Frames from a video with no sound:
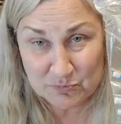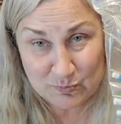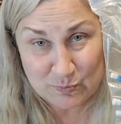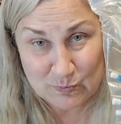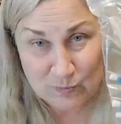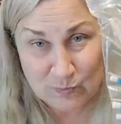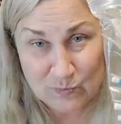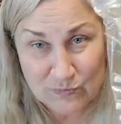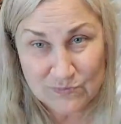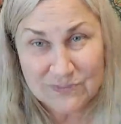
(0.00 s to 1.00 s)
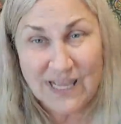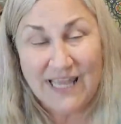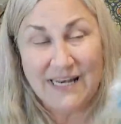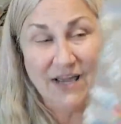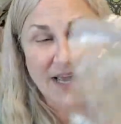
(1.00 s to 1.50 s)
Hmm?
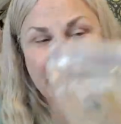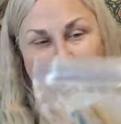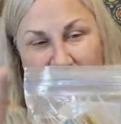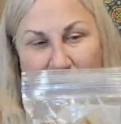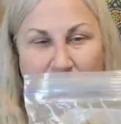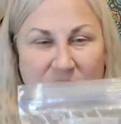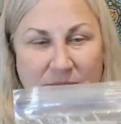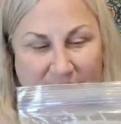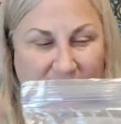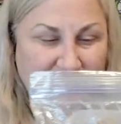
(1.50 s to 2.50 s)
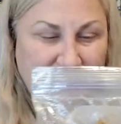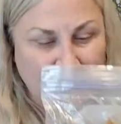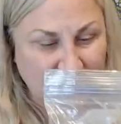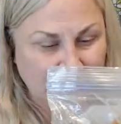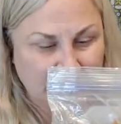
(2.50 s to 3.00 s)
Now, I didn't open the bag and
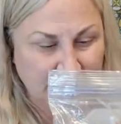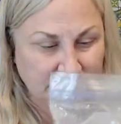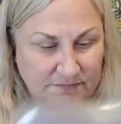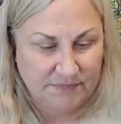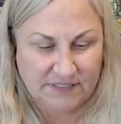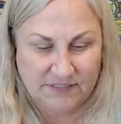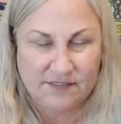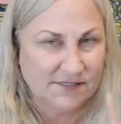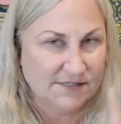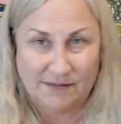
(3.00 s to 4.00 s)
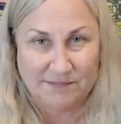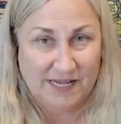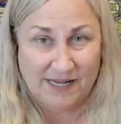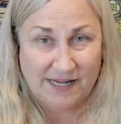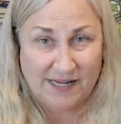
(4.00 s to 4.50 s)
touch them because I'm
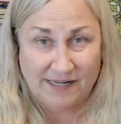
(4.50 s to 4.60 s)
not.